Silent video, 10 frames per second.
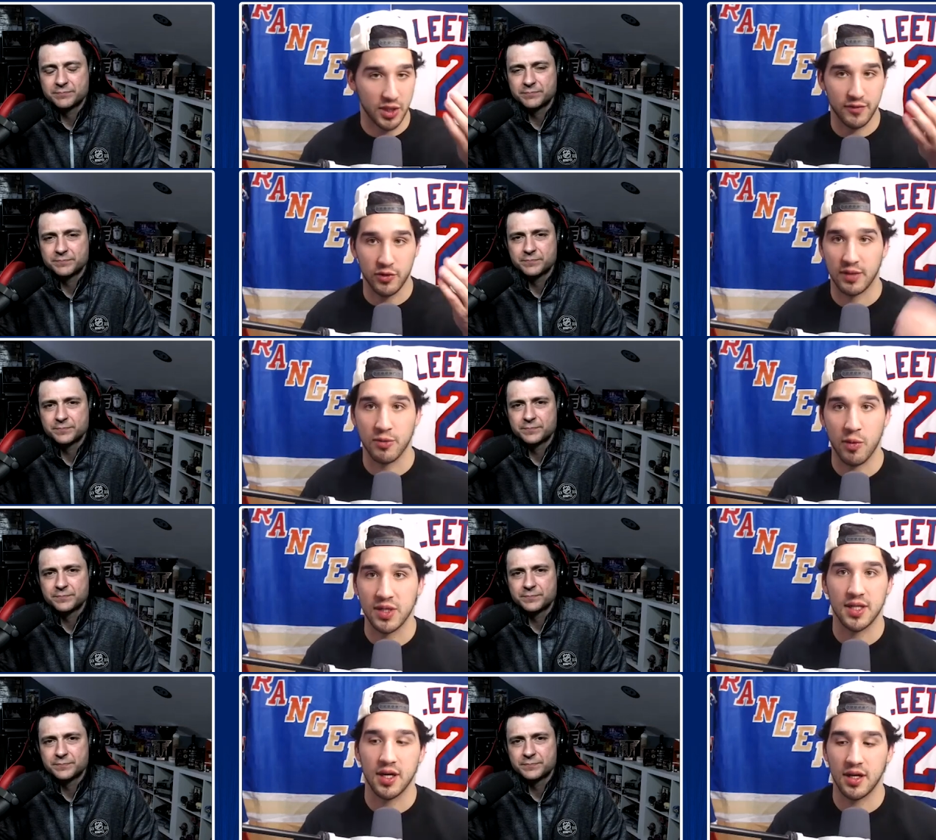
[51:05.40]
Speaker 1: want to give you like a
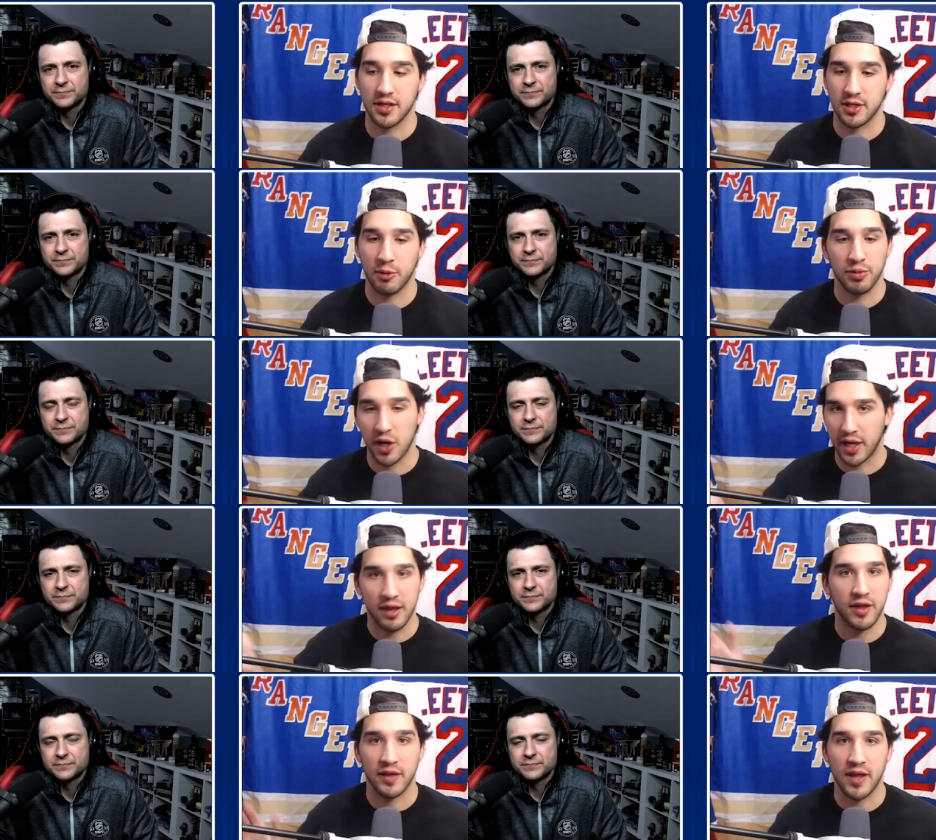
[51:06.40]
moment to you know plug
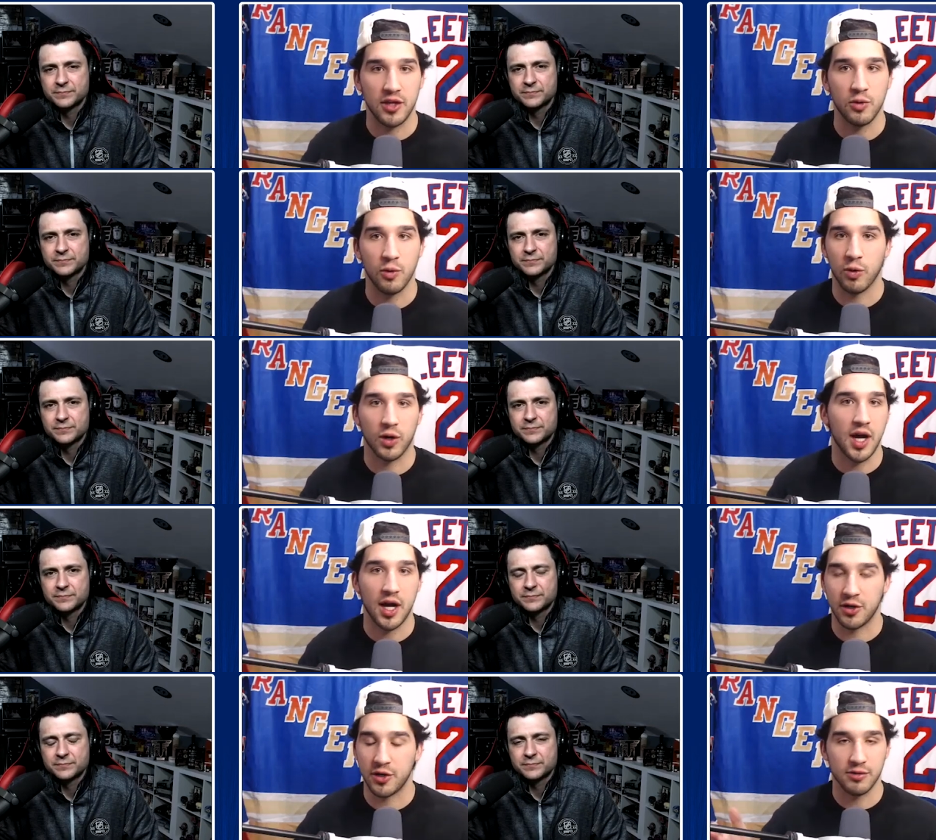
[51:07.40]
anything that you work
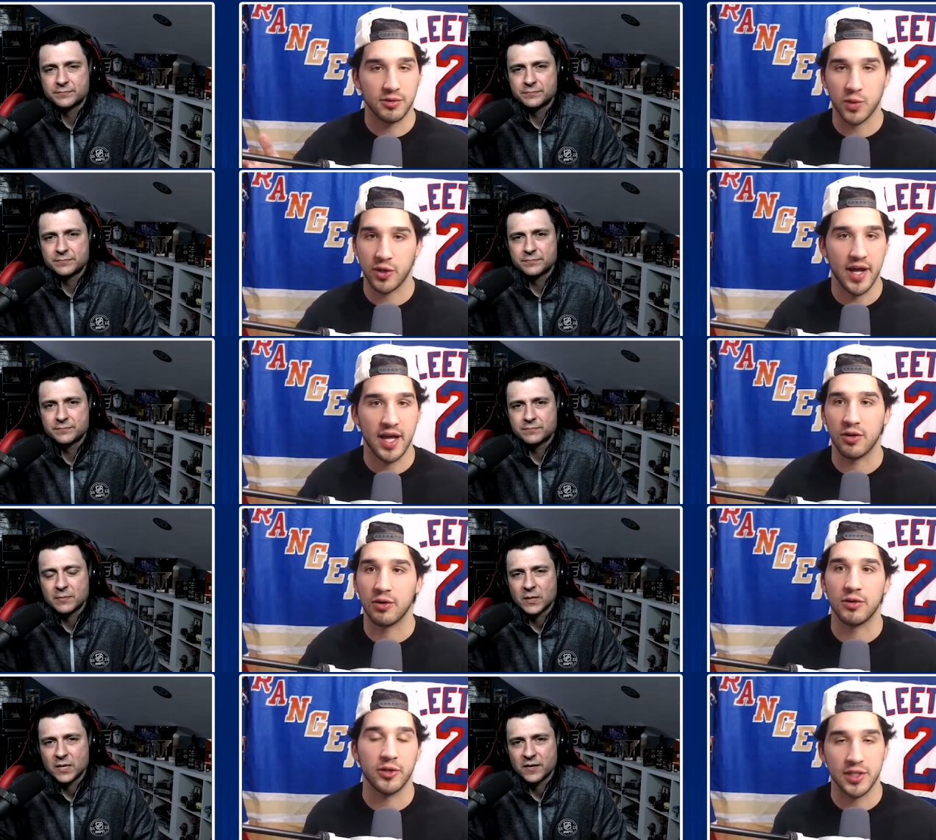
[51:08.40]
on or your Twitter
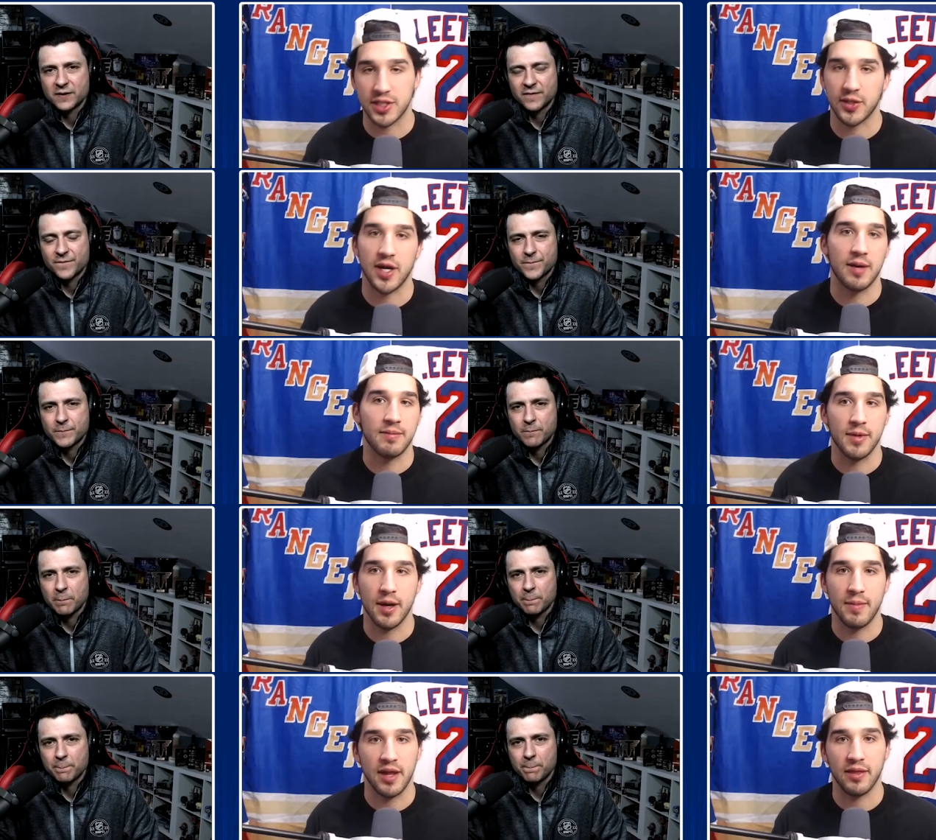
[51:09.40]
handle, or your Instagram,
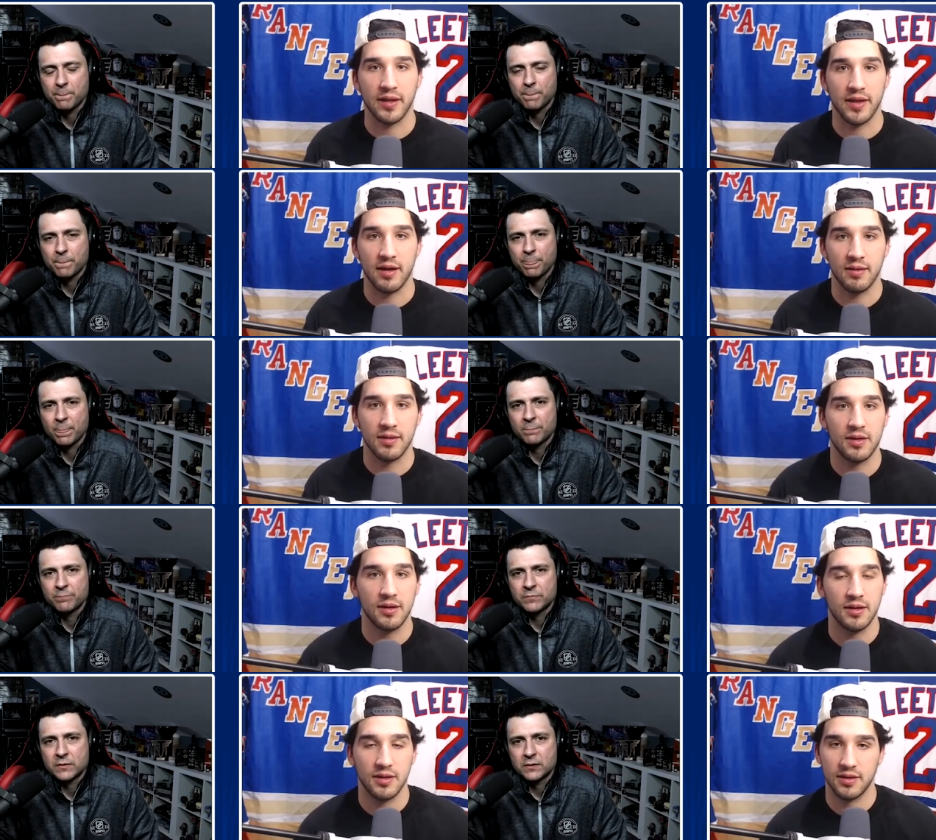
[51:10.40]
um, anything like that.
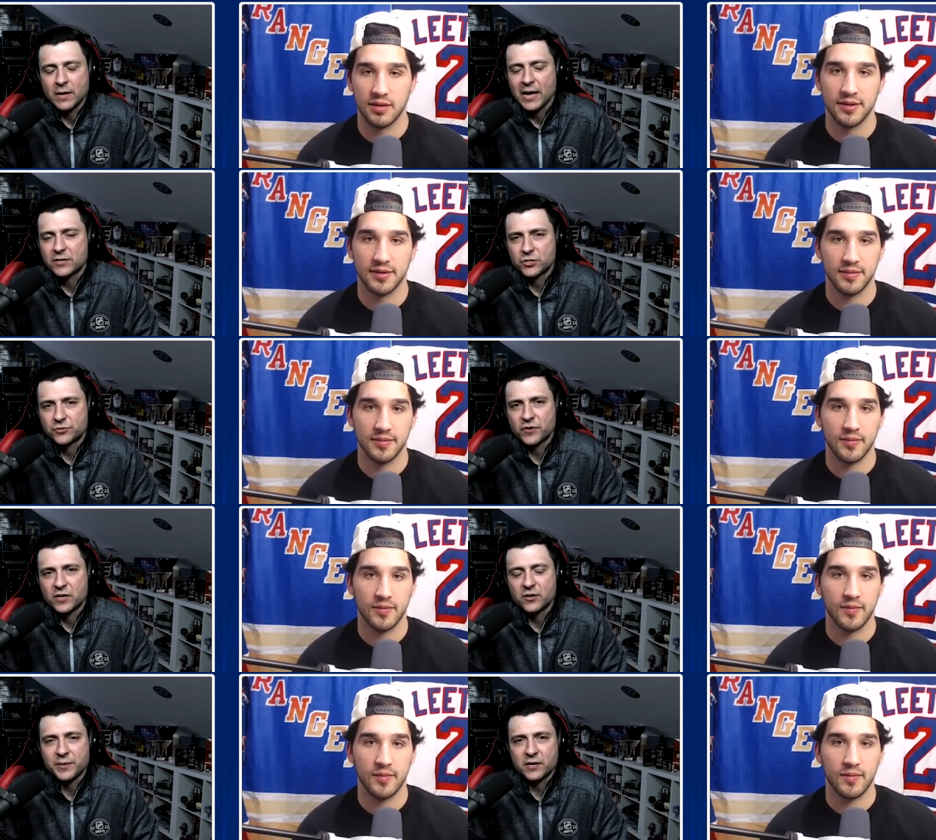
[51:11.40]
Speaker 2: Yeah, sure.
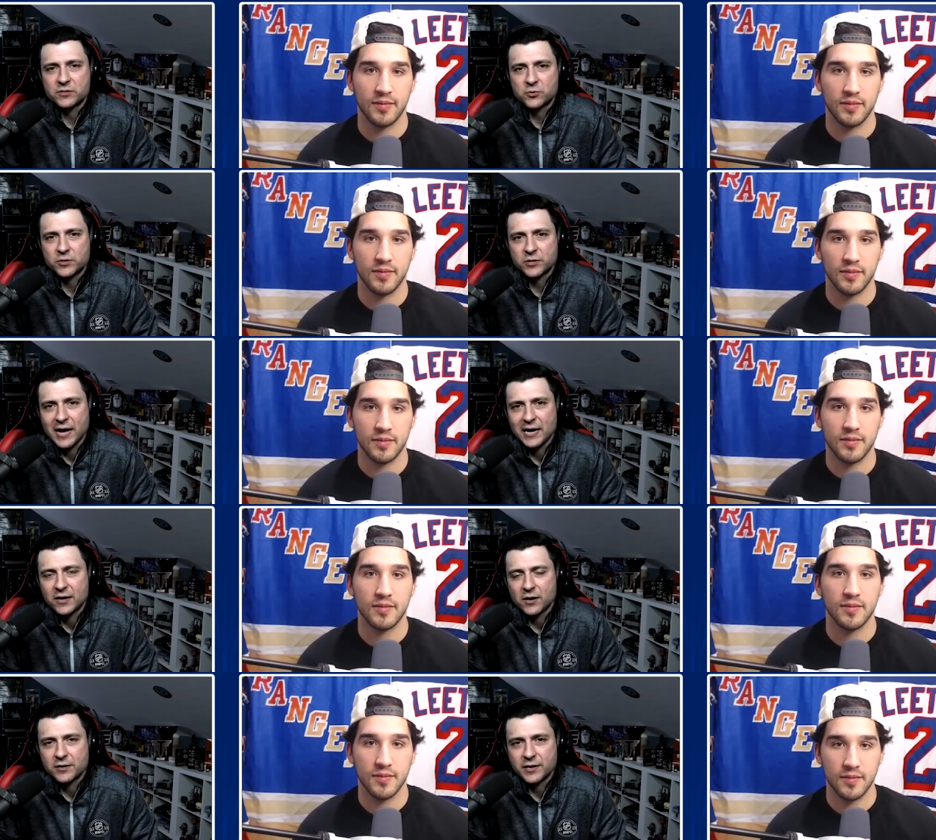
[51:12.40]
Follow me on Twitter at
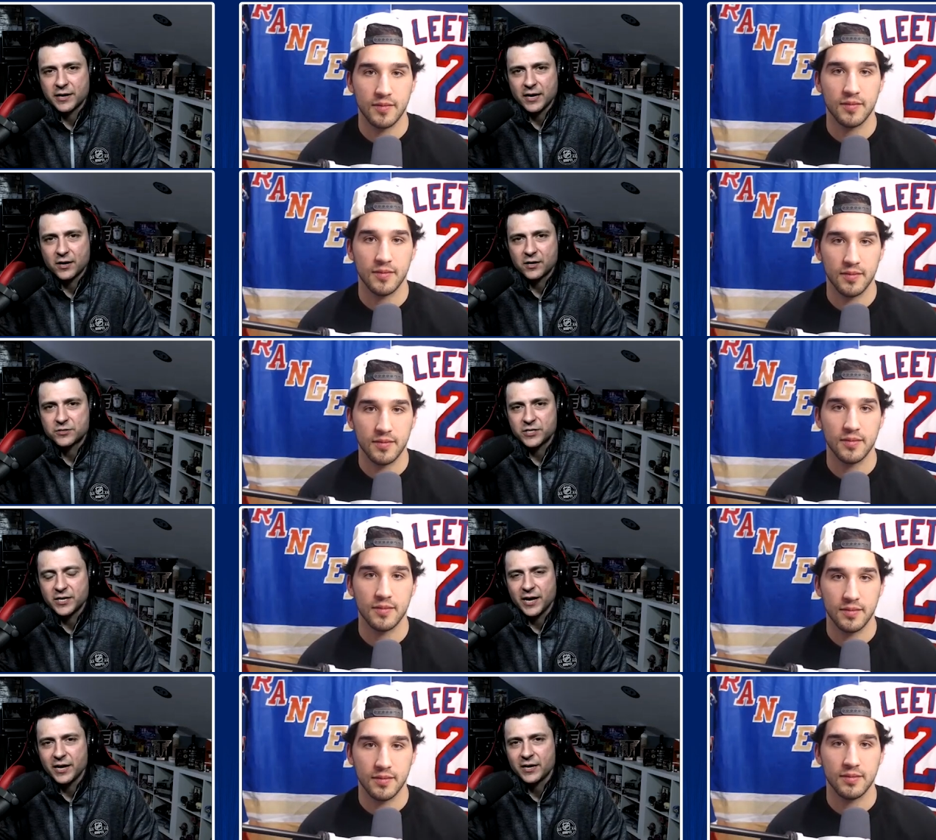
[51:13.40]
Arda A R D
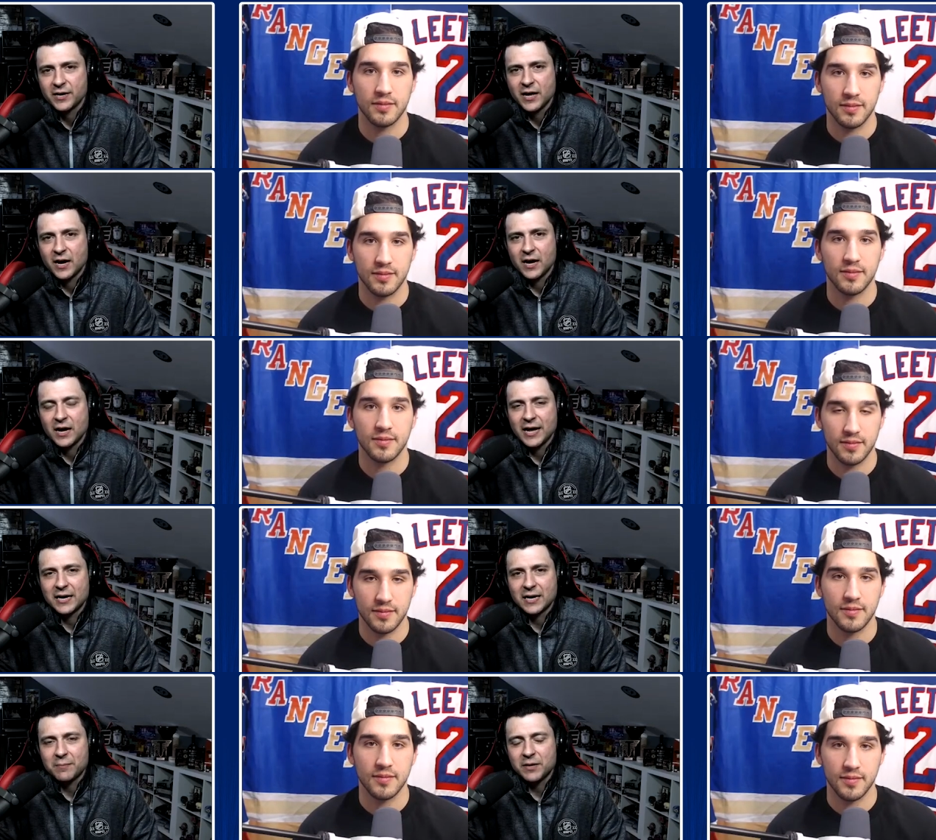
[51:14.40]
A, uh,
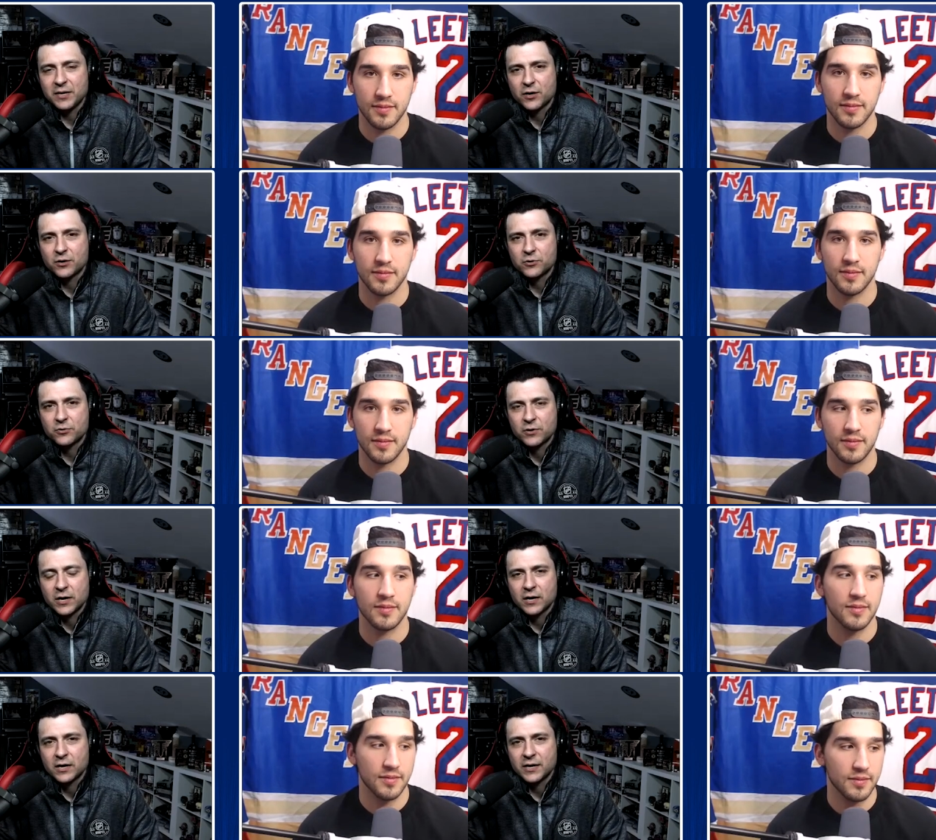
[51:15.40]
and let me know
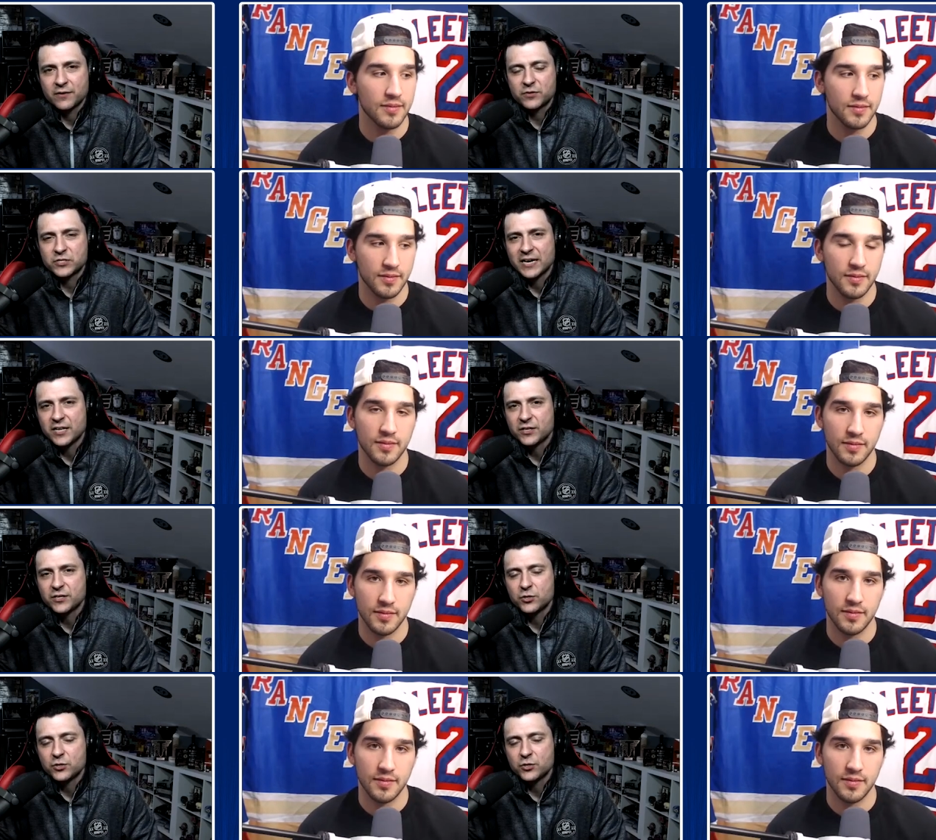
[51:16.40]
uh, if there's anything you